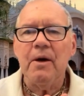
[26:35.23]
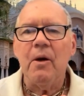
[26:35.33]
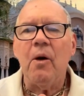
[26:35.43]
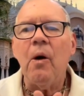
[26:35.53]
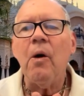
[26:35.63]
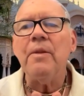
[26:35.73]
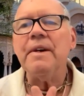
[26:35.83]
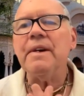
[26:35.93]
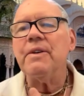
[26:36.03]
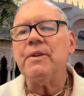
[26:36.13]
all the
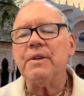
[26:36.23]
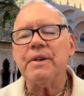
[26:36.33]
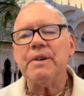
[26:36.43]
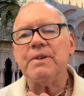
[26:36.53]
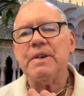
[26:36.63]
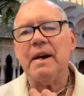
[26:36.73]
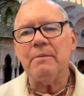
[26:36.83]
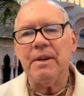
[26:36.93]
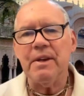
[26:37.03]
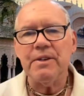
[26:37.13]
inner
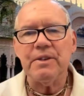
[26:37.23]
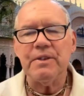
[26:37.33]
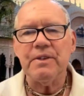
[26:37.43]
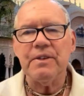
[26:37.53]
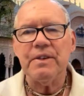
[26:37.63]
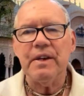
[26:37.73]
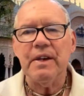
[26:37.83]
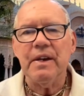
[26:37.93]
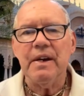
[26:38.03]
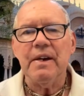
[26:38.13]
contaminations.
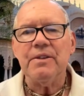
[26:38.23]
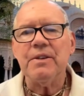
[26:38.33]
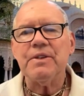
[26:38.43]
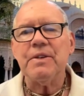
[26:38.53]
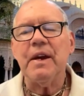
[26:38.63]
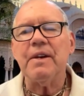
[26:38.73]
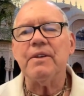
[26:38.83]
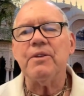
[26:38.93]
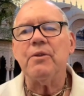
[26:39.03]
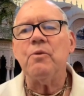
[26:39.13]
Just like
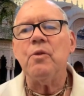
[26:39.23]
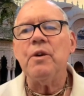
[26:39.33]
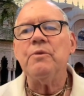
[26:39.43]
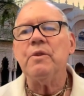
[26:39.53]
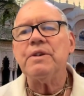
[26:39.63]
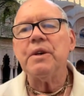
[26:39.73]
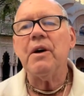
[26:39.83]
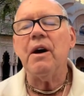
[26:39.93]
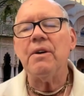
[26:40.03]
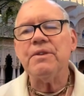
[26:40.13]
the wood which
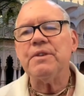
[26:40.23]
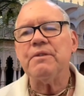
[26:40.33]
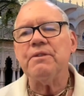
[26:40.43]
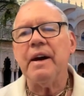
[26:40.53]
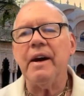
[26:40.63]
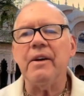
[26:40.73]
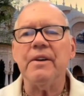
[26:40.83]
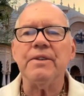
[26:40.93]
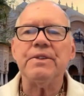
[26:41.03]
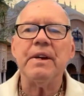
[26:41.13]
causes the fire
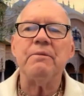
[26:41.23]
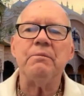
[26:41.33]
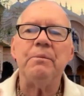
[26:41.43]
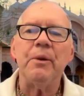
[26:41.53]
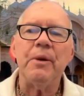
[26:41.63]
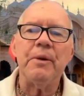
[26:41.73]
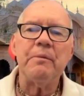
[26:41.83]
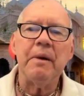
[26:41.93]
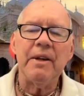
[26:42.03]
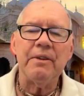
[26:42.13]
is then burned
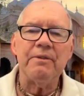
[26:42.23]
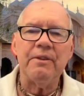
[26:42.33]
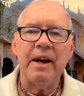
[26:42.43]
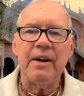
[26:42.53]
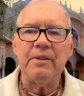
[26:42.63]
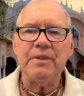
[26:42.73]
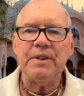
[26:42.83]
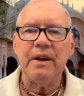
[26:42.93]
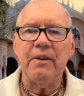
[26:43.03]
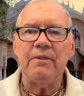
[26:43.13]
by the fire
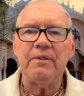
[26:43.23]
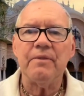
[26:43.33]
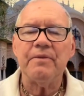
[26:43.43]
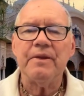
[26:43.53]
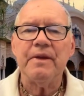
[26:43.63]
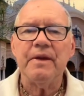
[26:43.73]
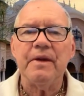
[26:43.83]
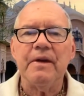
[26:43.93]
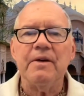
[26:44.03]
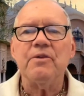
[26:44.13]
itself.
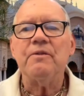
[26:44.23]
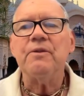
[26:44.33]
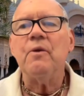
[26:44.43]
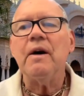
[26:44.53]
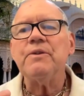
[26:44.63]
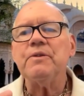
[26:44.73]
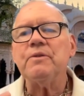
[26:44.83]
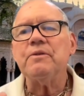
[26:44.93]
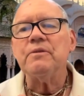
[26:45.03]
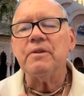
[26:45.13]
So if you want to
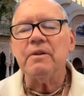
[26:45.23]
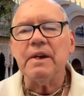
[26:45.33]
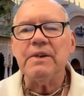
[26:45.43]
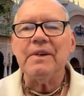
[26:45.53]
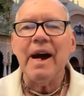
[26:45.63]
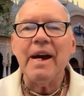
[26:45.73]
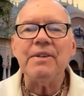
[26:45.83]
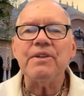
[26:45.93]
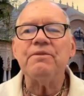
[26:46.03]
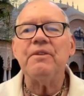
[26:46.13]

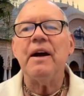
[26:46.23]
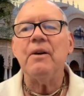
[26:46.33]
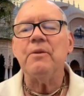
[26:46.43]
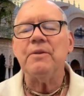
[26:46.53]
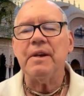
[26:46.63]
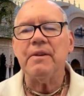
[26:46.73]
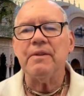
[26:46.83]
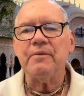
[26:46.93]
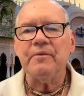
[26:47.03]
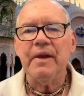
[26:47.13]
ignite the fire within,
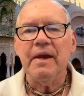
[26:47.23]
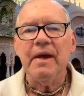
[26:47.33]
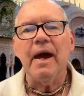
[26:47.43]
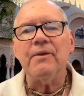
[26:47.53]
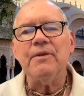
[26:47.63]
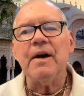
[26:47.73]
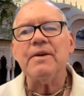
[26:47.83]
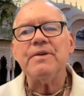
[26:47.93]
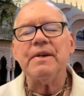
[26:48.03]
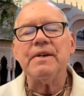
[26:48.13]
and
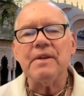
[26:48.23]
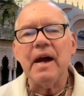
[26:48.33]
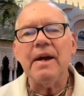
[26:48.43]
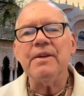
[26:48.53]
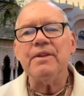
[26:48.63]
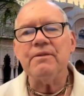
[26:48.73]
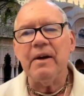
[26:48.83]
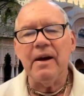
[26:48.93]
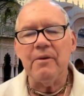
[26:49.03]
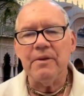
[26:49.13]
thus igniting the
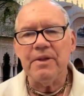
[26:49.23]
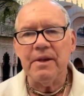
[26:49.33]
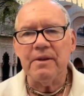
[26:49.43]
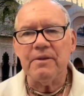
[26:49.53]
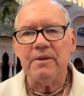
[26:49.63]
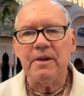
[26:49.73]
fire within,